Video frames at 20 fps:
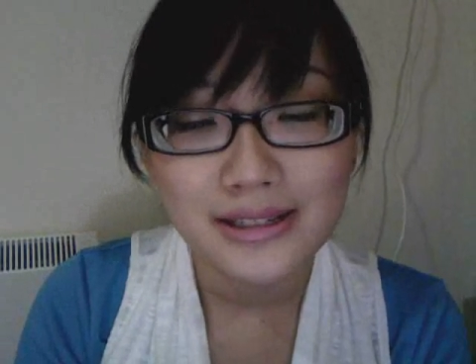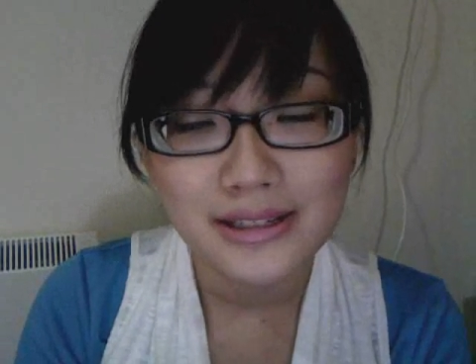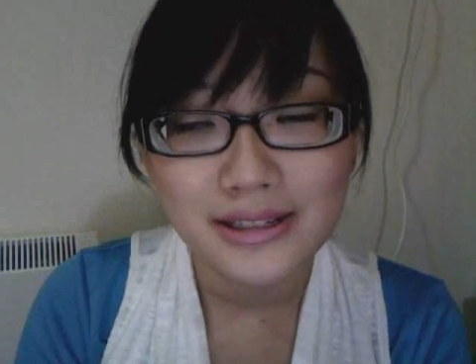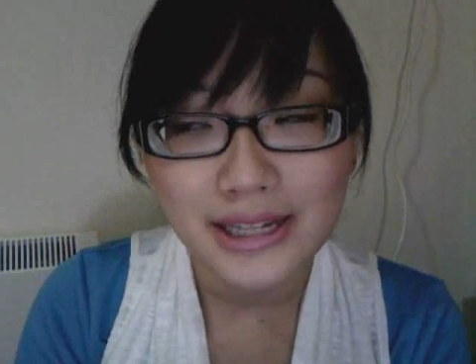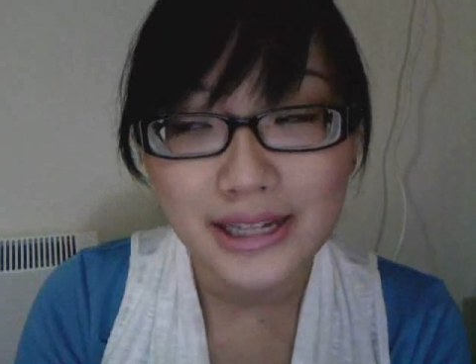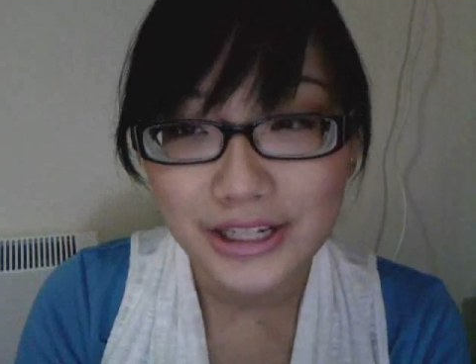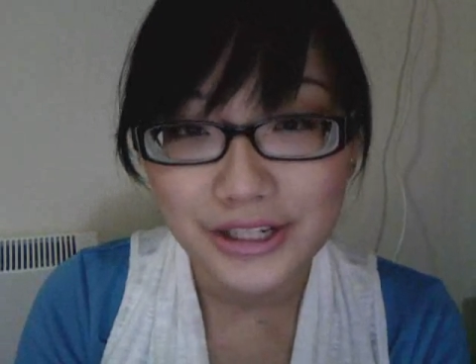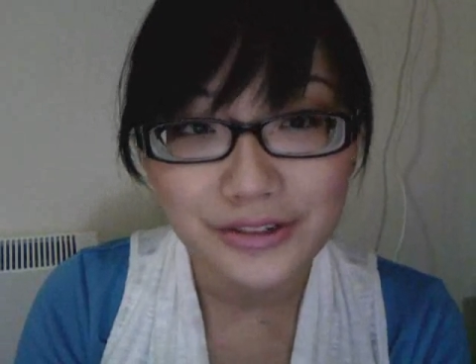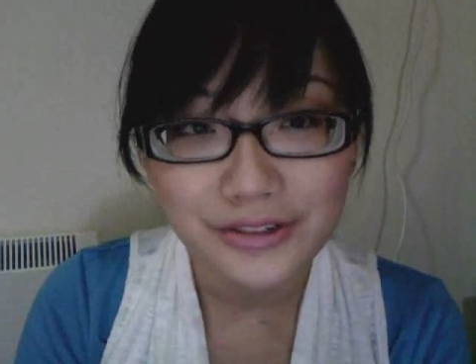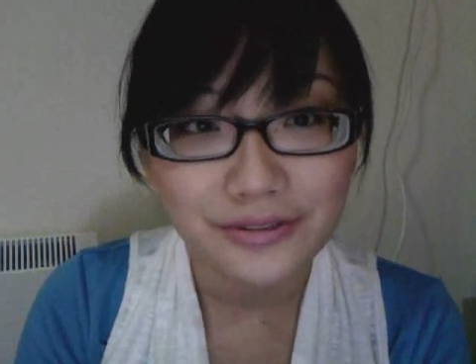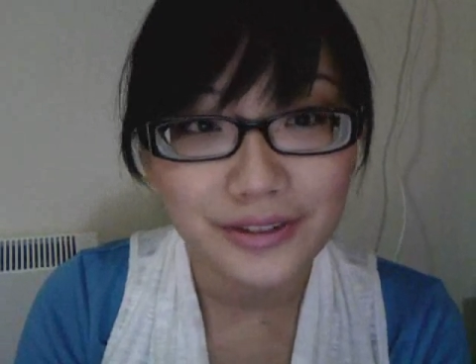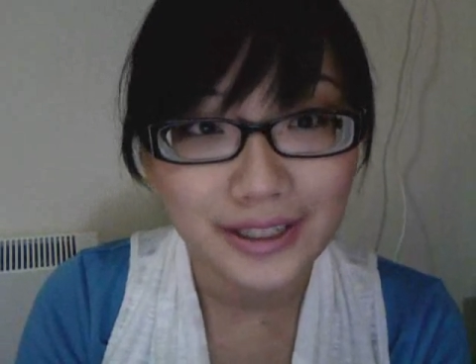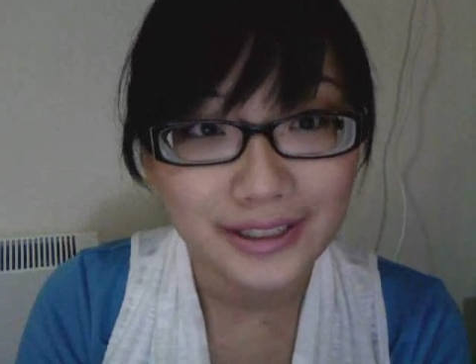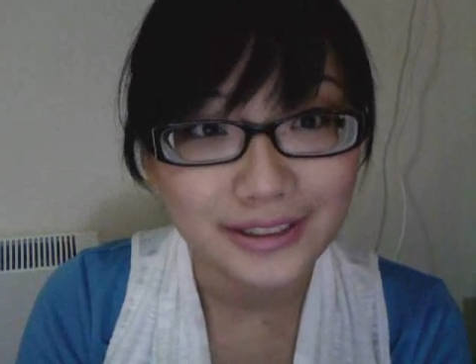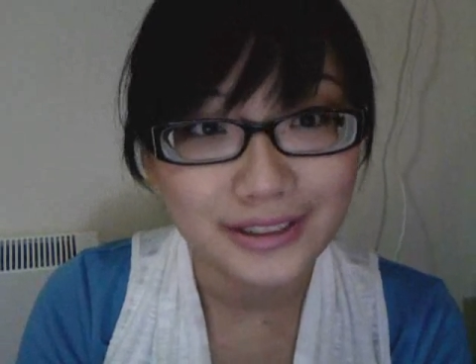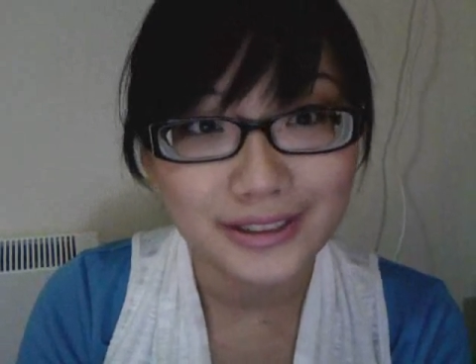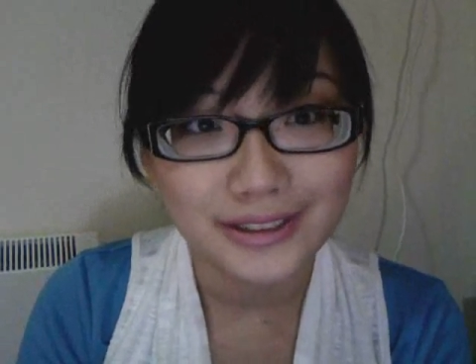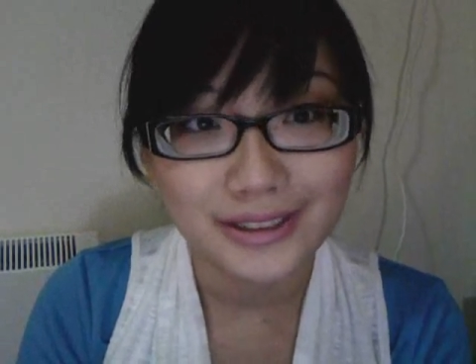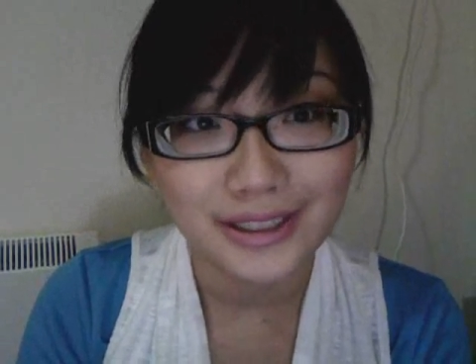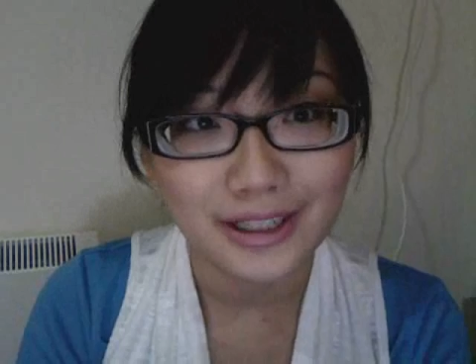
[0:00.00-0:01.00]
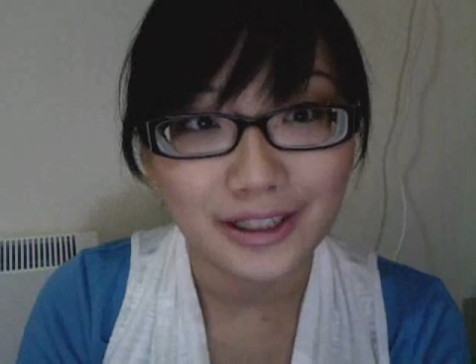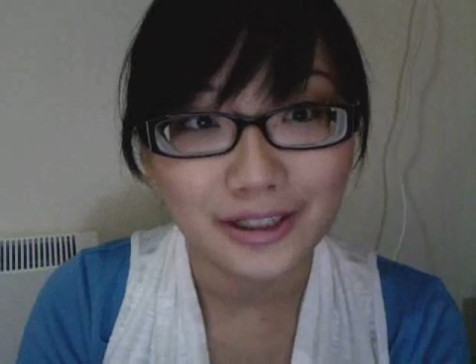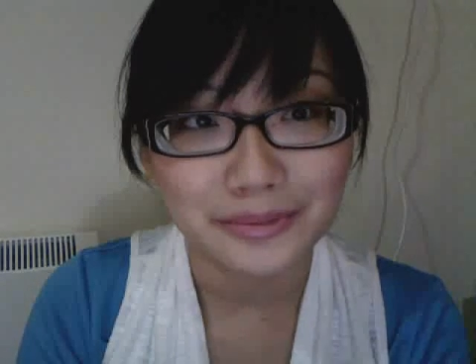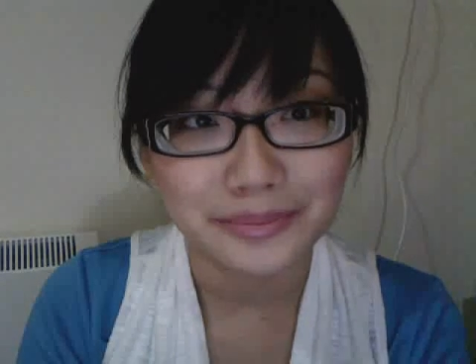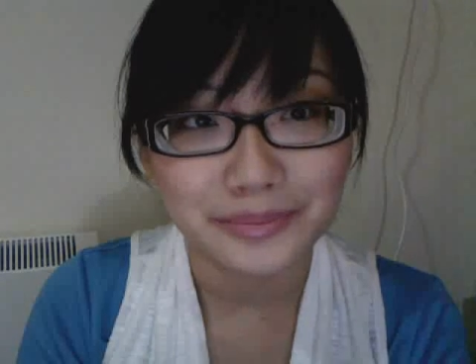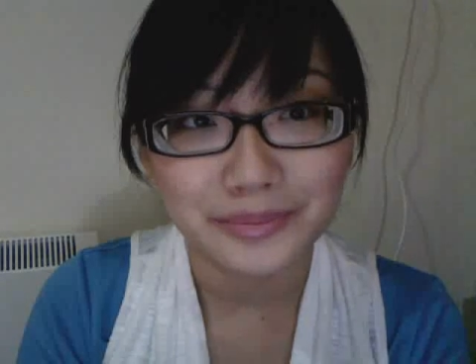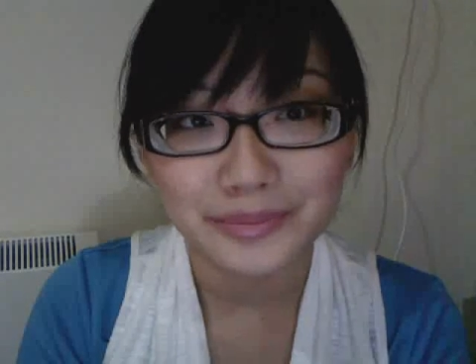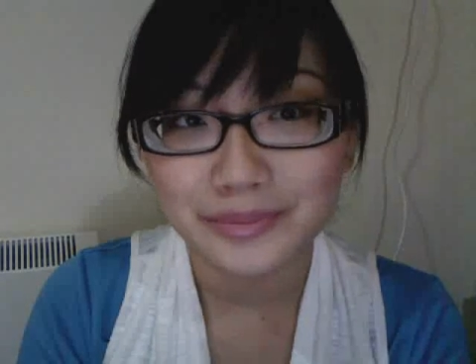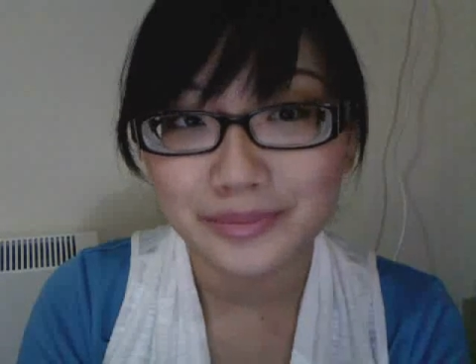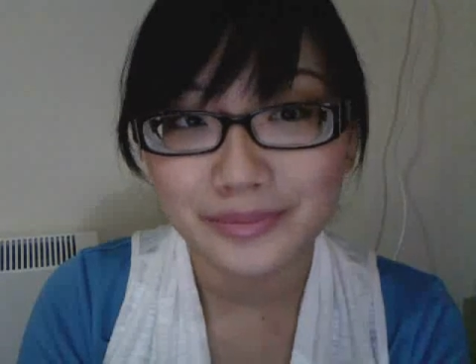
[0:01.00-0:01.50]
such fun
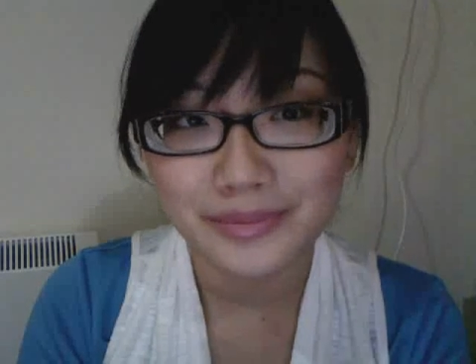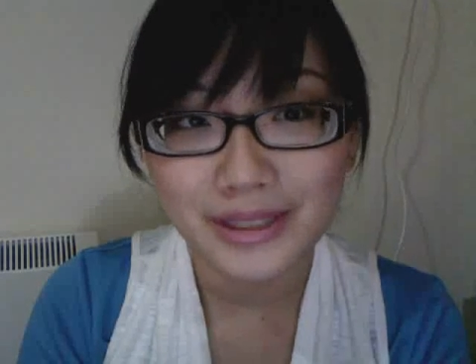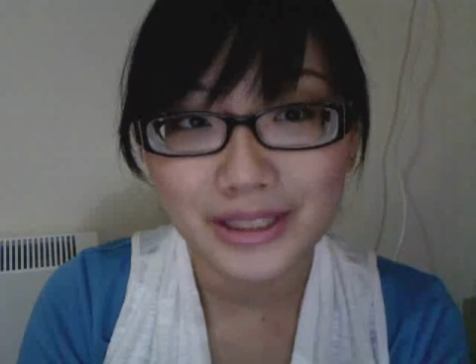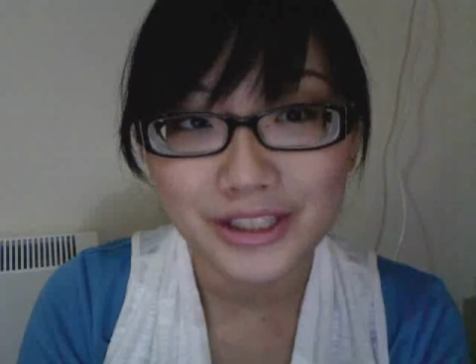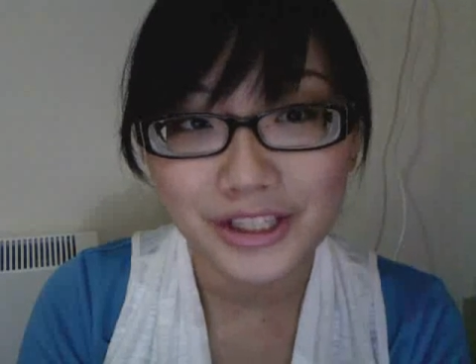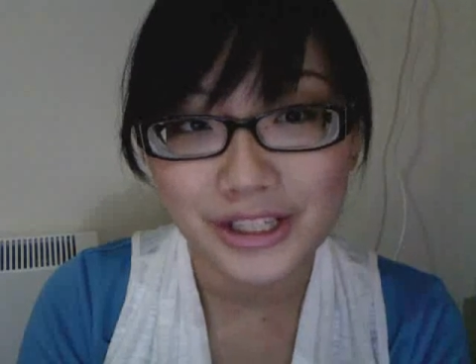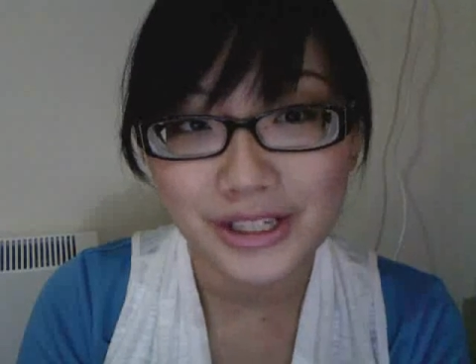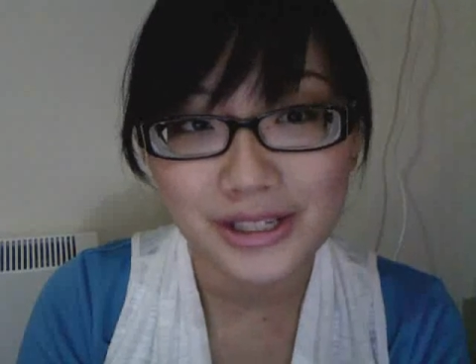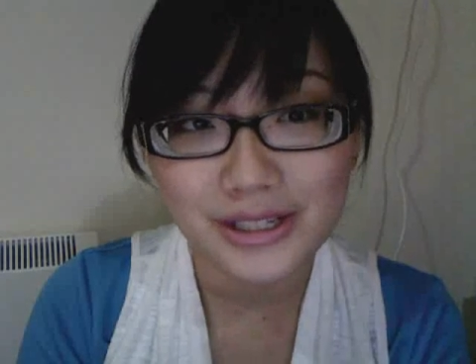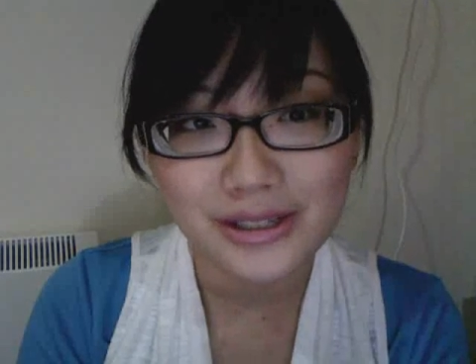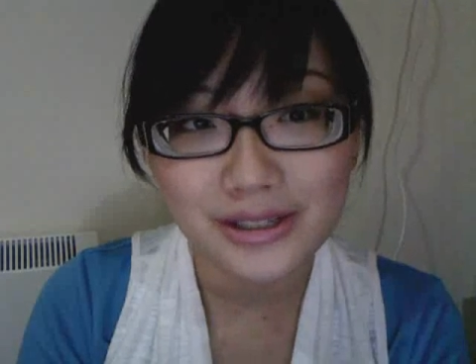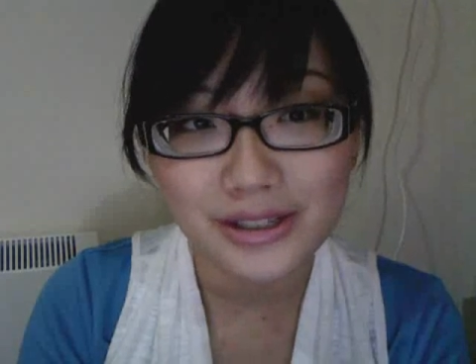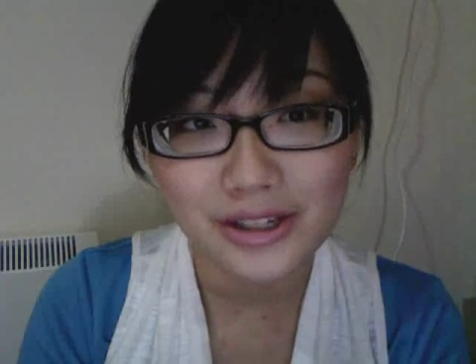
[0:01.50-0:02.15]
just